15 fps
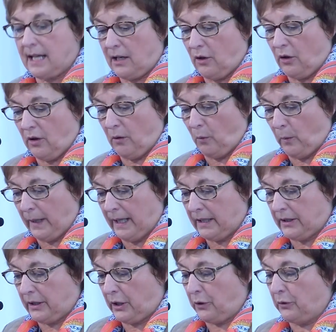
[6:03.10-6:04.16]
are all
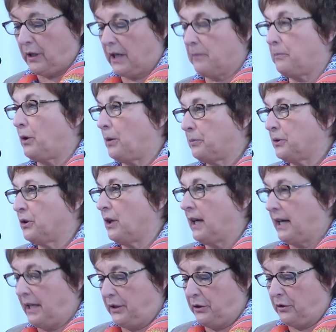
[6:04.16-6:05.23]
well known and
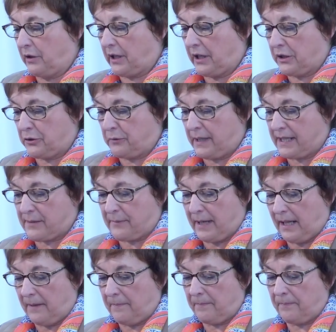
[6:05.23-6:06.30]
popular in your country as
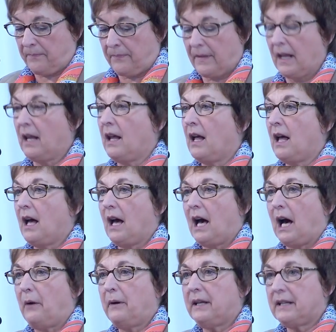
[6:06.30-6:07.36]
well.
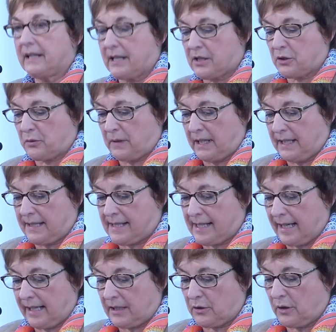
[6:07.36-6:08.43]
Our industrial
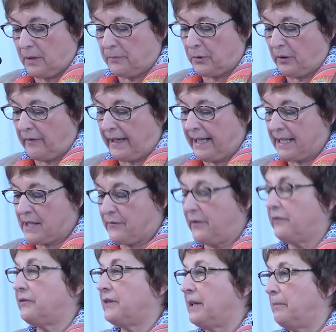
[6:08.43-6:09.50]
sector provides
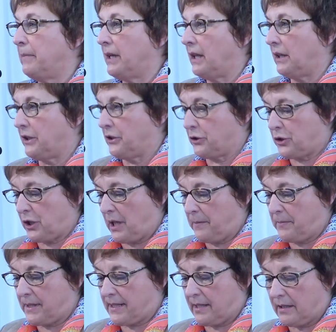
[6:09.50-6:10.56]
50 million
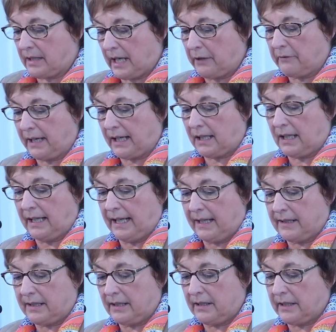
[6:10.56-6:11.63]
jobs directly
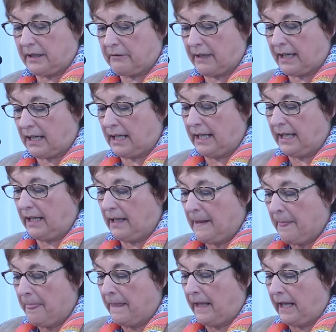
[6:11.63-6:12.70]
and indirectly
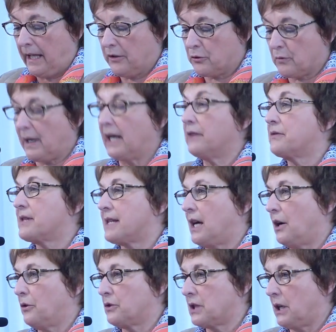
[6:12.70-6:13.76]
and drives
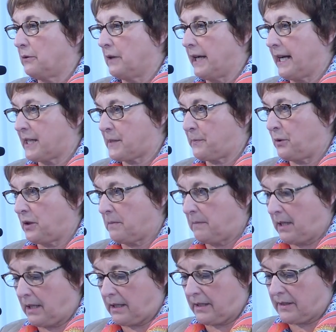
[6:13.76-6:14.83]
out our export
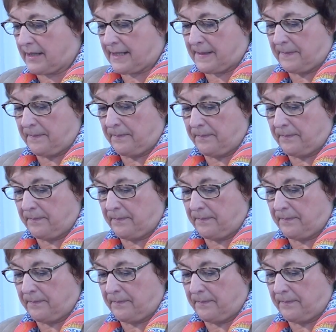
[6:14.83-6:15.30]
markets.